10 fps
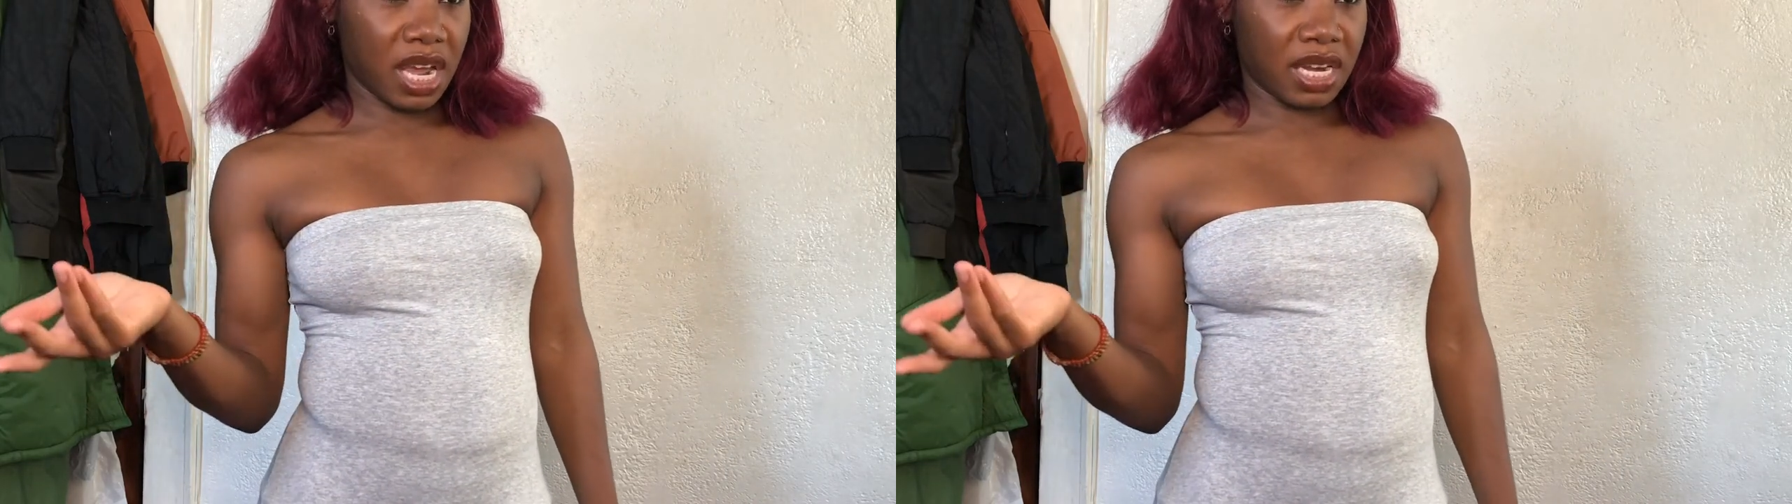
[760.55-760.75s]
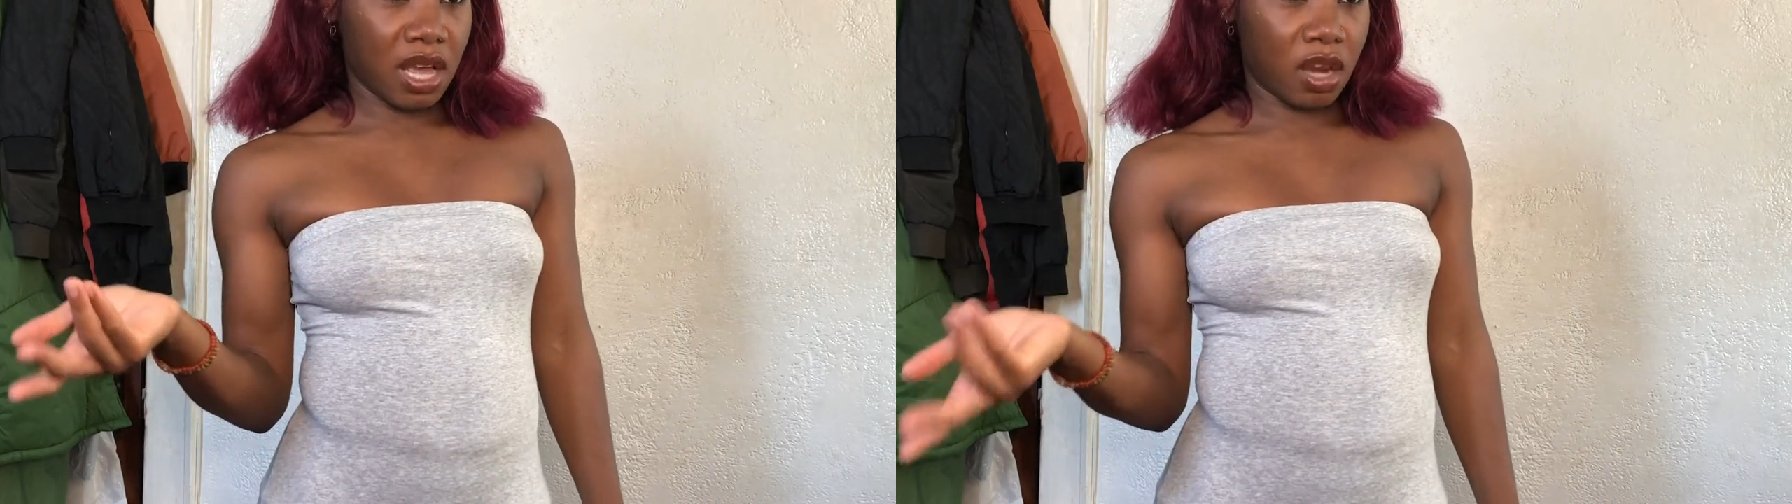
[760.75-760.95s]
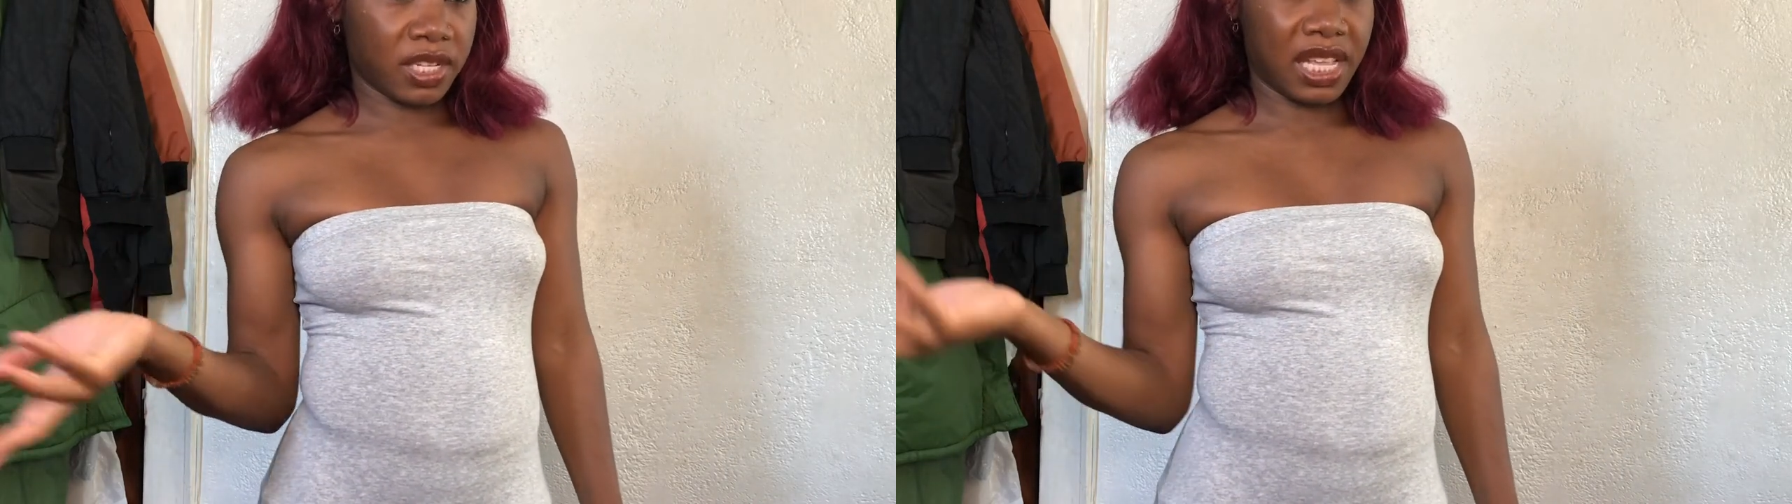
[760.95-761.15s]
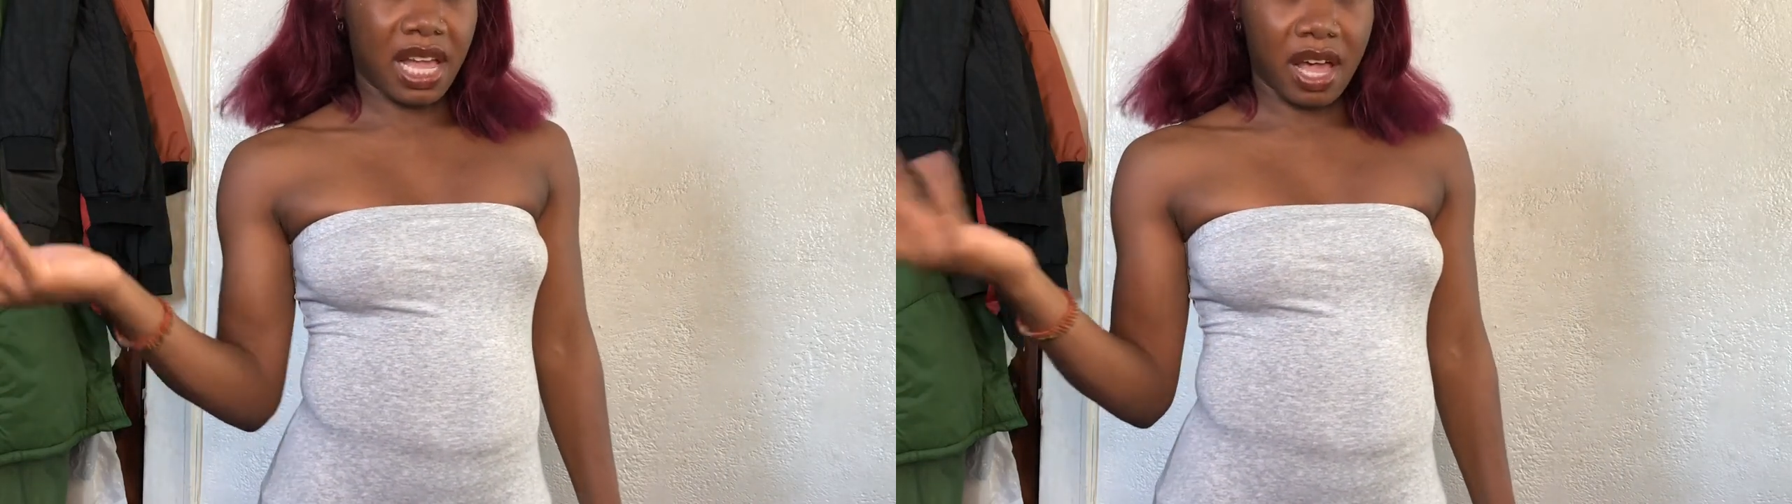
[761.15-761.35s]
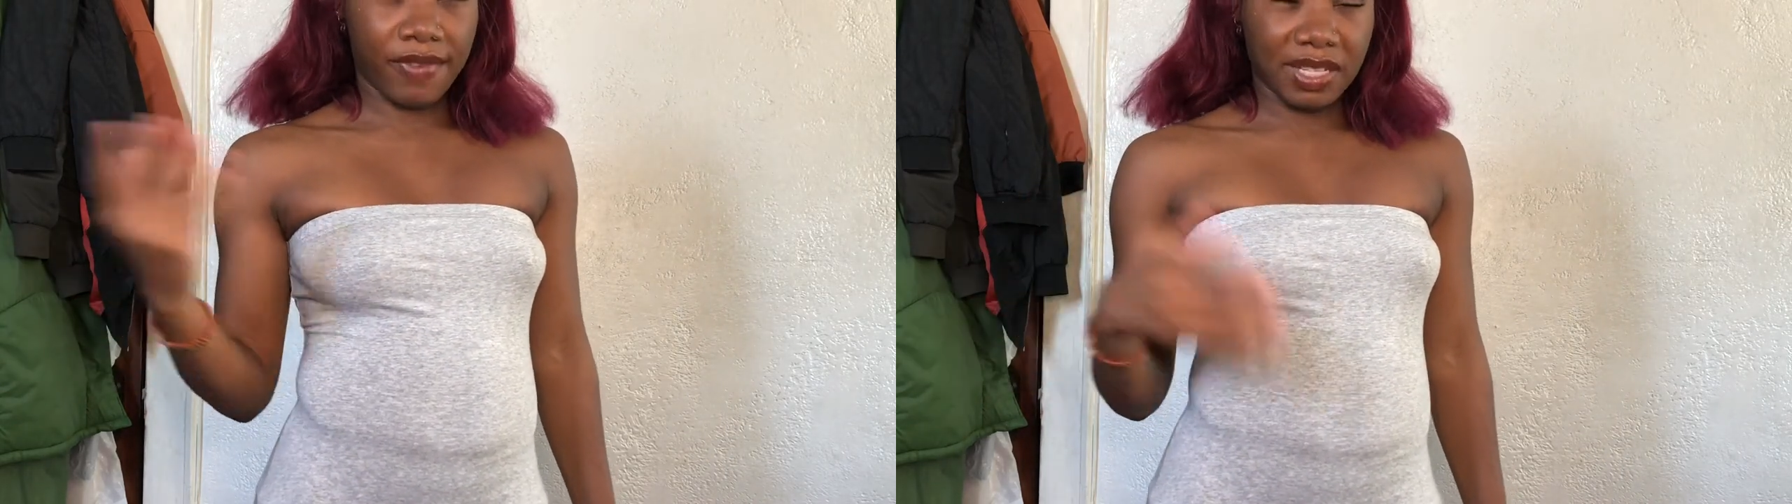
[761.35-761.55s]
I think
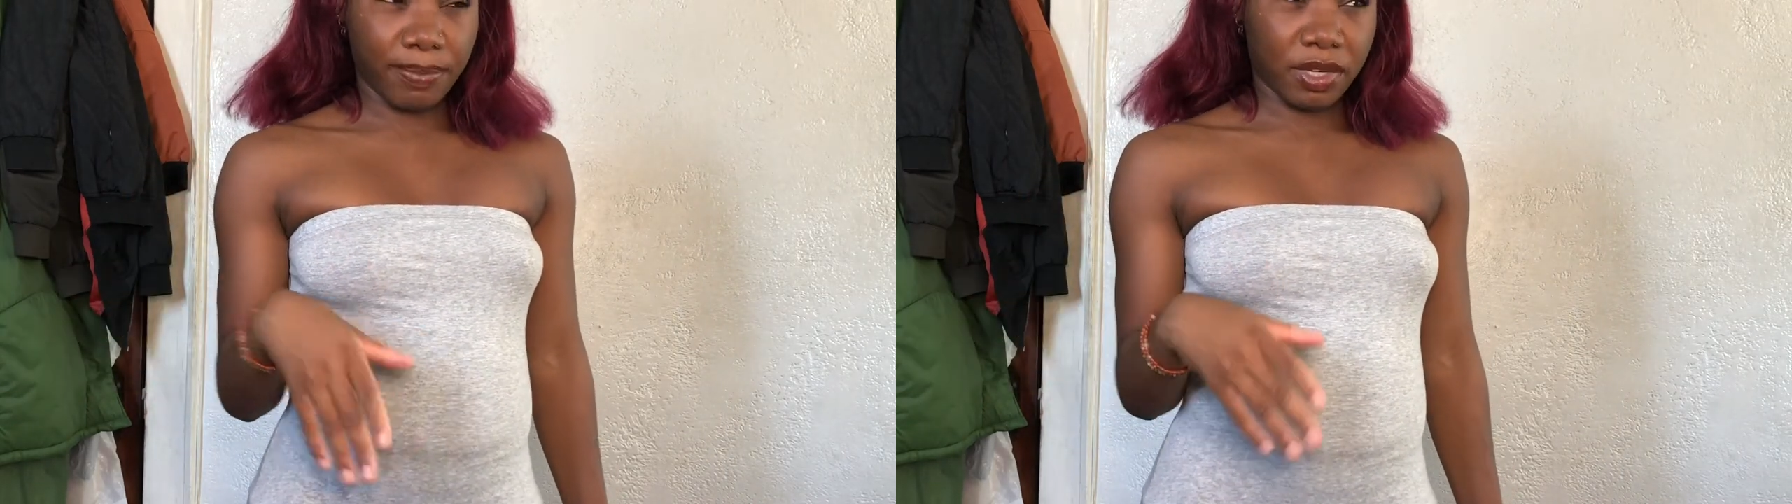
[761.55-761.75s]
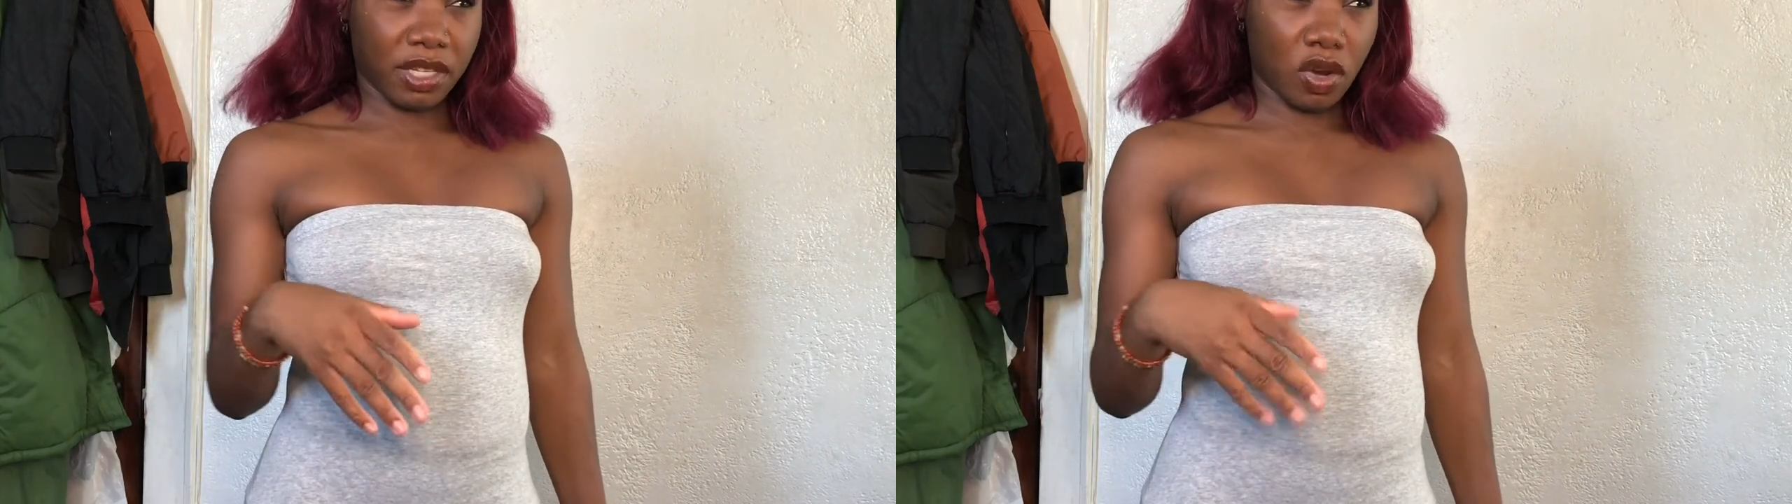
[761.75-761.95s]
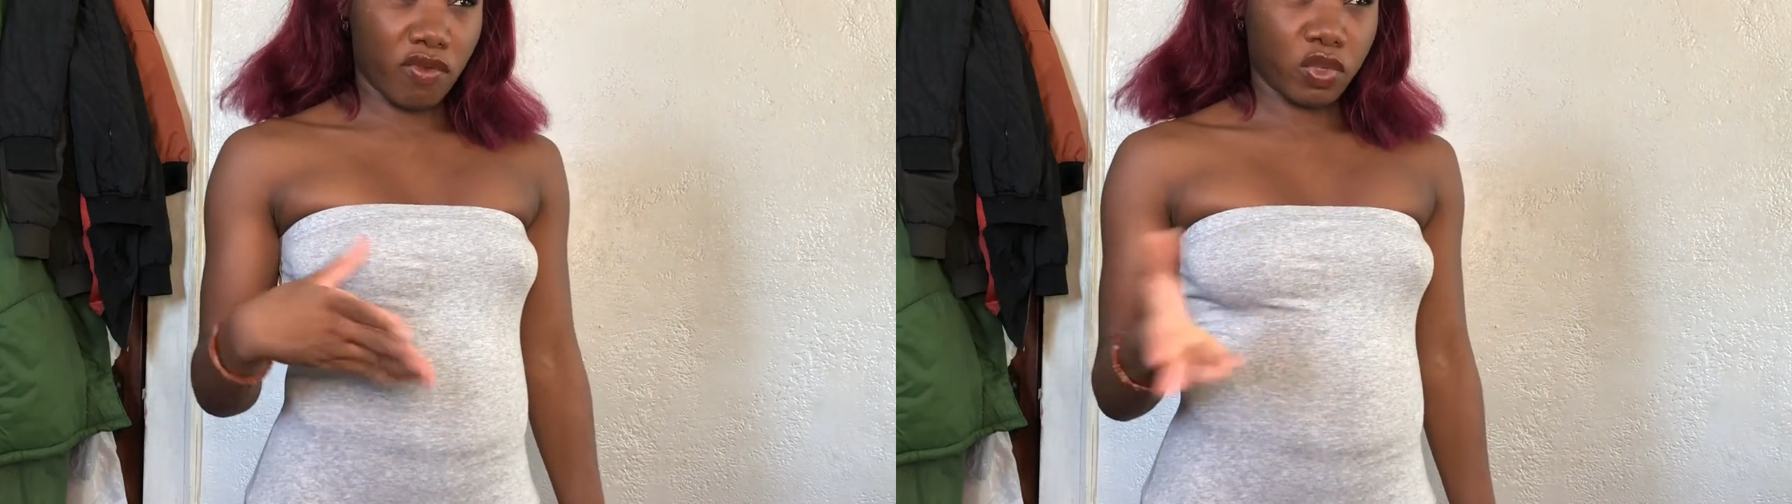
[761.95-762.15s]
I got 15% off,